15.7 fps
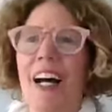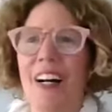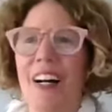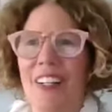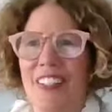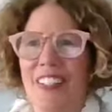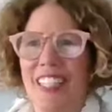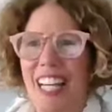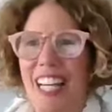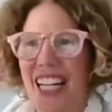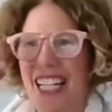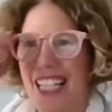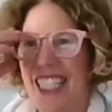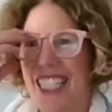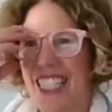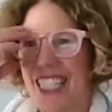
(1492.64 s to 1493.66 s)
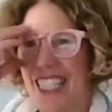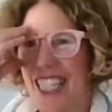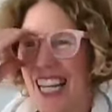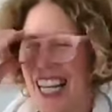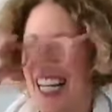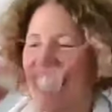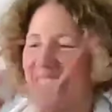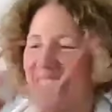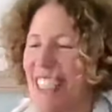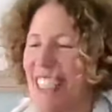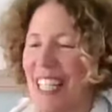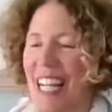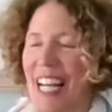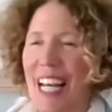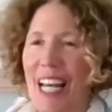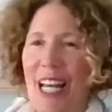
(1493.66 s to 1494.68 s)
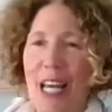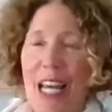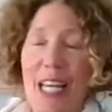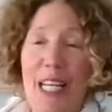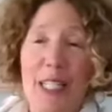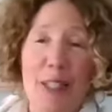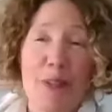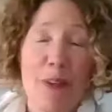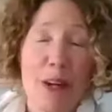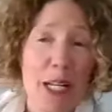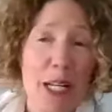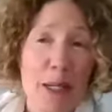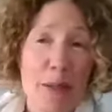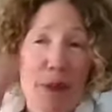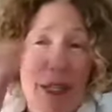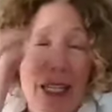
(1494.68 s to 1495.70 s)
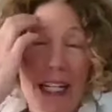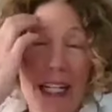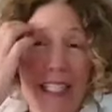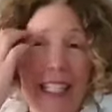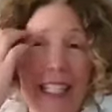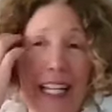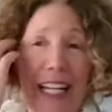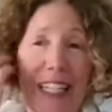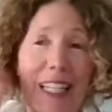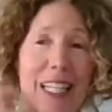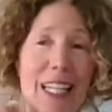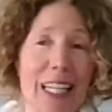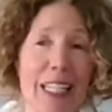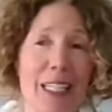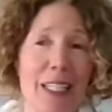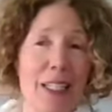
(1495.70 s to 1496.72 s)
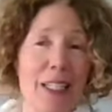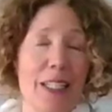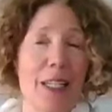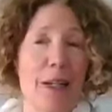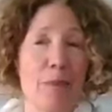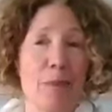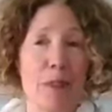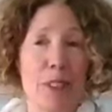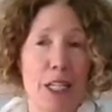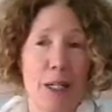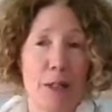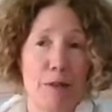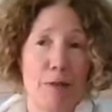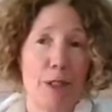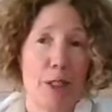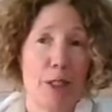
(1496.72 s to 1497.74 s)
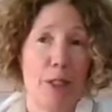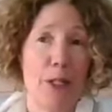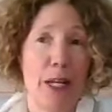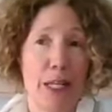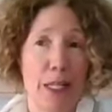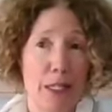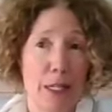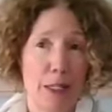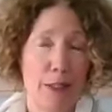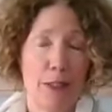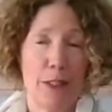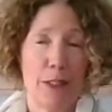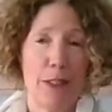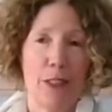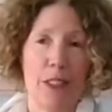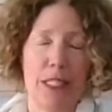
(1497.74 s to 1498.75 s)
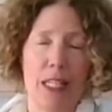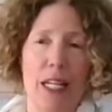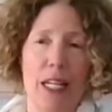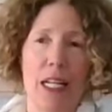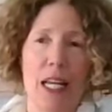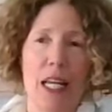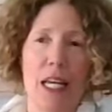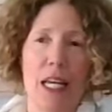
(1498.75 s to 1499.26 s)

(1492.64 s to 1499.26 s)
Oh, yes. Yeah. It's funny because I think um, Jennifer and others that,